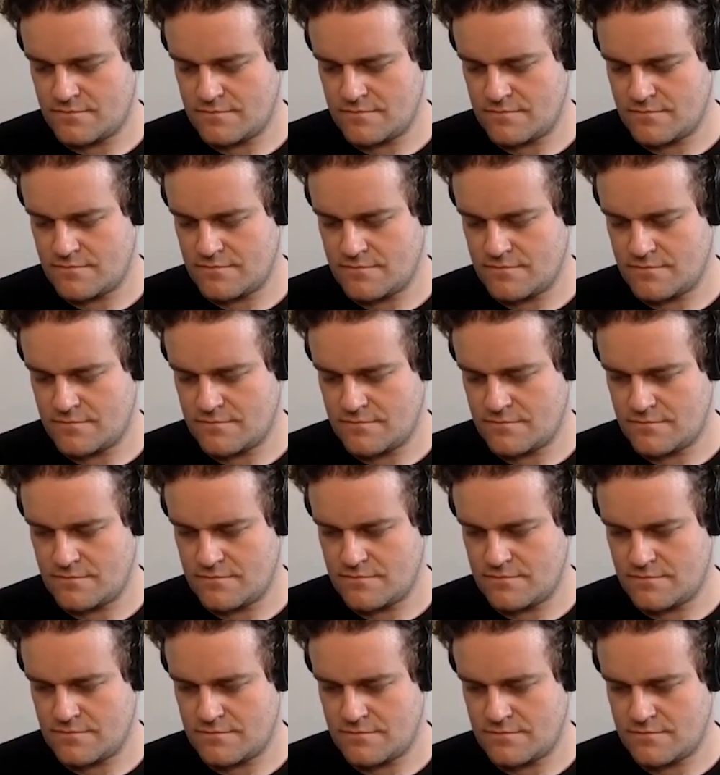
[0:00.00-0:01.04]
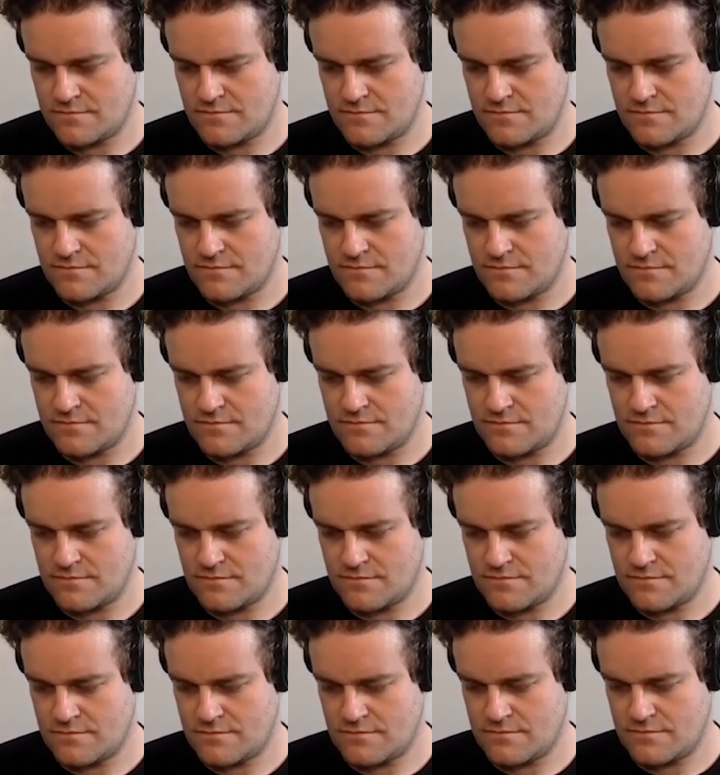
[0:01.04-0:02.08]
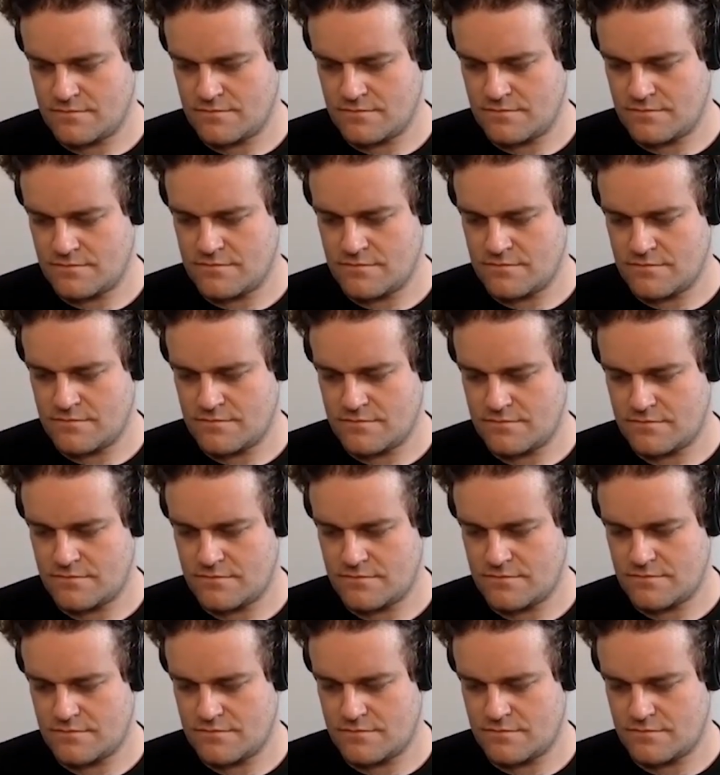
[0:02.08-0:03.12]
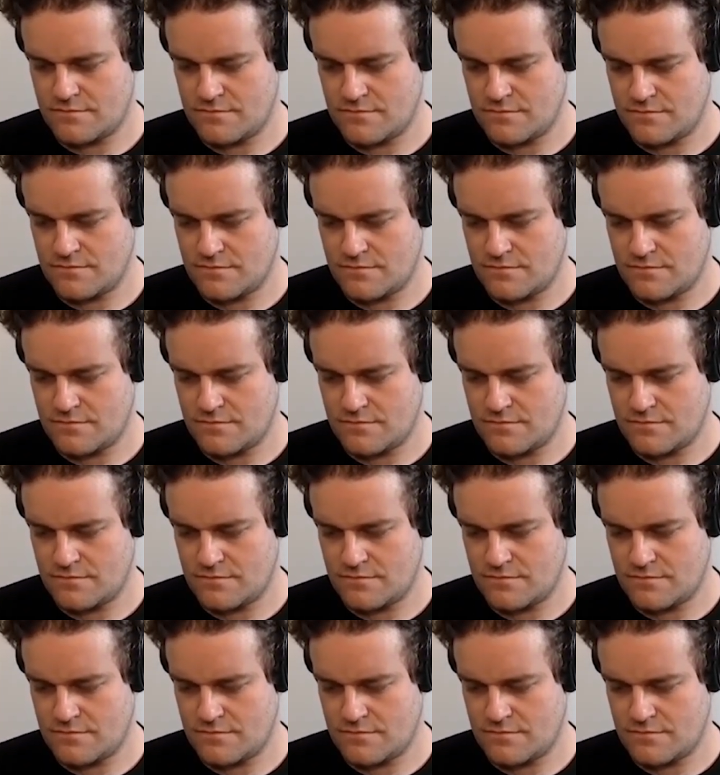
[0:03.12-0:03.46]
(silent)